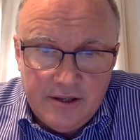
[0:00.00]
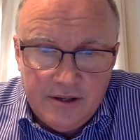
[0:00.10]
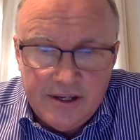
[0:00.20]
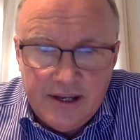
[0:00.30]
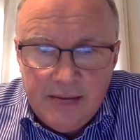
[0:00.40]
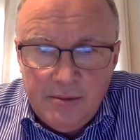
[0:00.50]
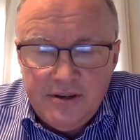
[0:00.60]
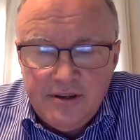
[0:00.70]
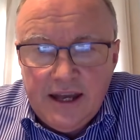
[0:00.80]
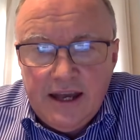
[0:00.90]
And there's, a, there's an
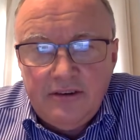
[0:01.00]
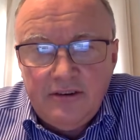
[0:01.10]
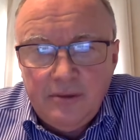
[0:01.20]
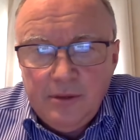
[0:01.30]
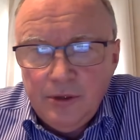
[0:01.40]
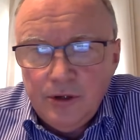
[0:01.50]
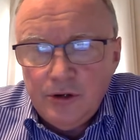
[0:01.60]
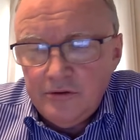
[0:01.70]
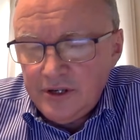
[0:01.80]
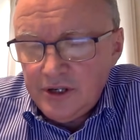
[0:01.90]
element of that.
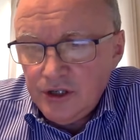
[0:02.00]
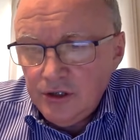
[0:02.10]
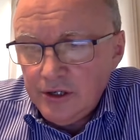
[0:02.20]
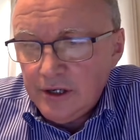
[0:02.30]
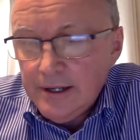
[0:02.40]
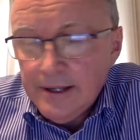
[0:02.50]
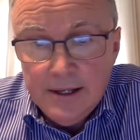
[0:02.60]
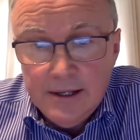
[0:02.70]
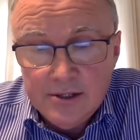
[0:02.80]
People look over their shoulder.